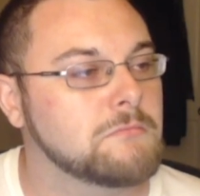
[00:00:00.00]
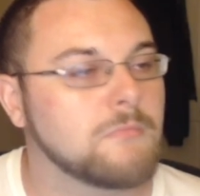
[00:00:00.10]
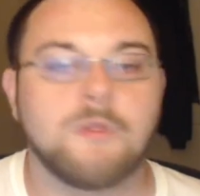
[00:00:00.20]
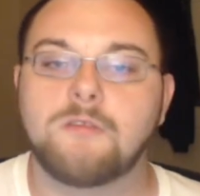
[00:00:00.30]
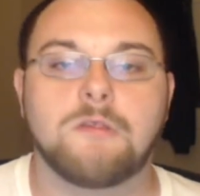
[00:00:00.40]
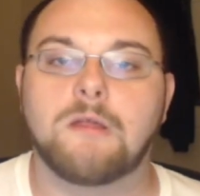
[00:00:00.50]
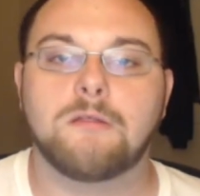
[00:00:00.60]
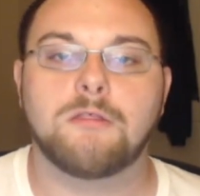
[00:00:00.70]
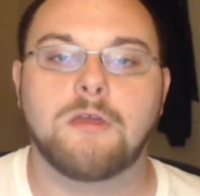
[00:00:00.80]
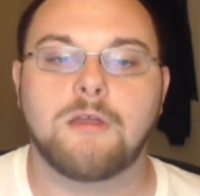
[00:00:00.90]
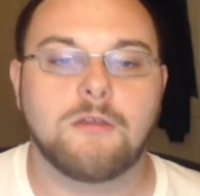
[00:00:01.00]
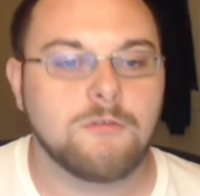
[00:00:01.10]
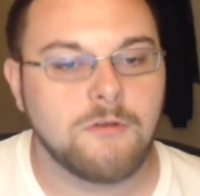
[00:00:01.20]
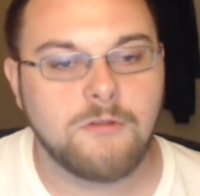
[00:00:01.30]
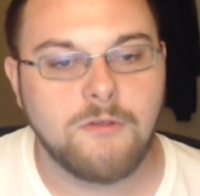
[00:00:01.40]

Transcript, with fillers: That's not a thing I should have